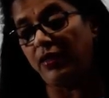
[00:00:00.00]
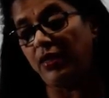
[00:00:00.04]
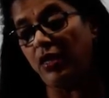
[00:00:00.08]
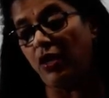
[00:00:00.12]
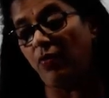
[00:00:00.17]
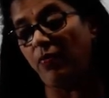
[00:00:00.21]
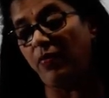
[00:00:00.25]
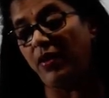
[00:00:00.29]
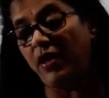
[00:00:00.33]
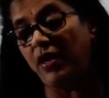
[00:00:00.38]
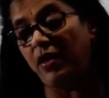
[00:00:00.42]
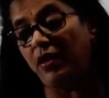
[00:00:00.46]
They
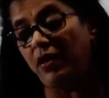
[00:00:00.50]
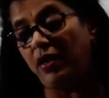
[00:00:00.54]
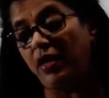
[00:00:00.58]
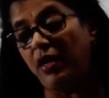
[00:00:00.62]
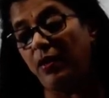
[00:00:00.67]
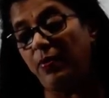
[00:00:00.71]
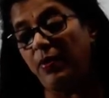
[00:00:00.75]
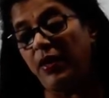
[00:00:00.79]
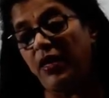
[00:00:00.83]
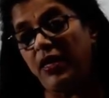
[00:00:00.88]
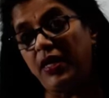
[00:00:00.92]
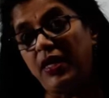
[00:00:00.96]
are
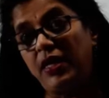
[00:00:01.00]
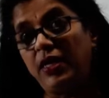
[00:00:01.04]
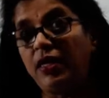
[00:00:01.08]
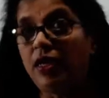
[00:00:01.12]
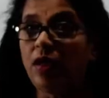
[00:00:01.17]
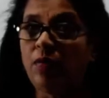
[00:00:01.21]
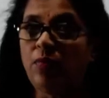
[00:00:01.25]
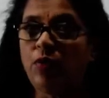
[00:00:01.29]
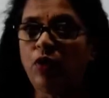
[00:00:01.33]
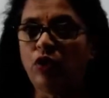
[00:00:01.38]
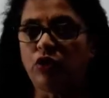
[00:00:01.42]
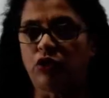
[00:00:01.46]
labeled
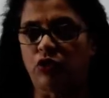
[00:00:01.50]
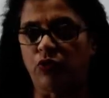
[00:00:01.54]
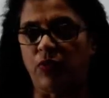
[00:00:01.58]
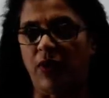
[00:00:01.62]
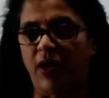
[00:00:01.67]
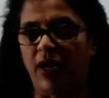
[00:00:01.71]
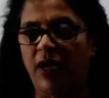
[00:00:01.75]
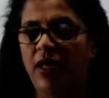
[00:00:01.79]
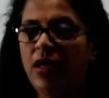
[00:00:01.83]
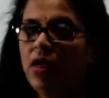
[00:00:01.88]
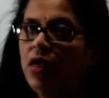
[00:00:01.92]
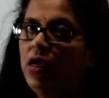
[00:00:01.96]
innermost one.